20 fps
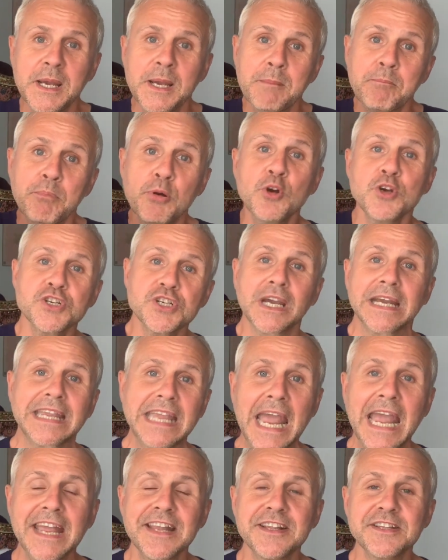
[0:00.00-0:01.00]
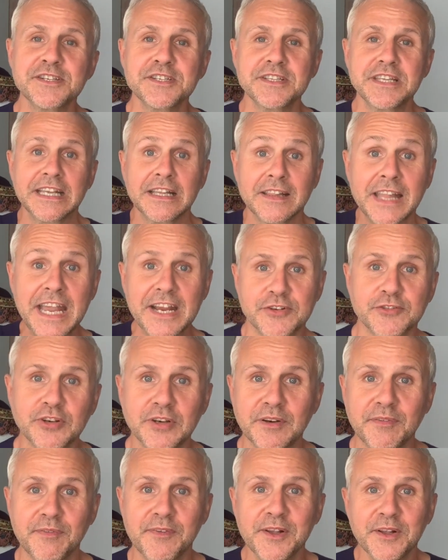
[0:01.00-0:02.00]
push against the electric
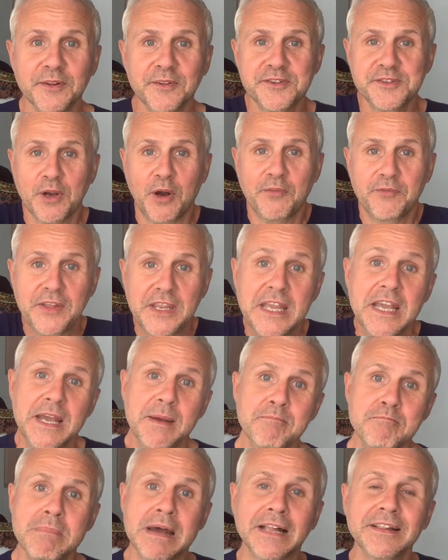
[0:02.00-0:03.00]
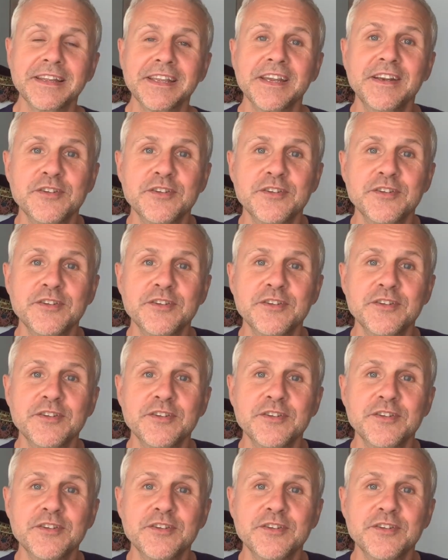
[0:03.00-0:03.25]
fields of the million,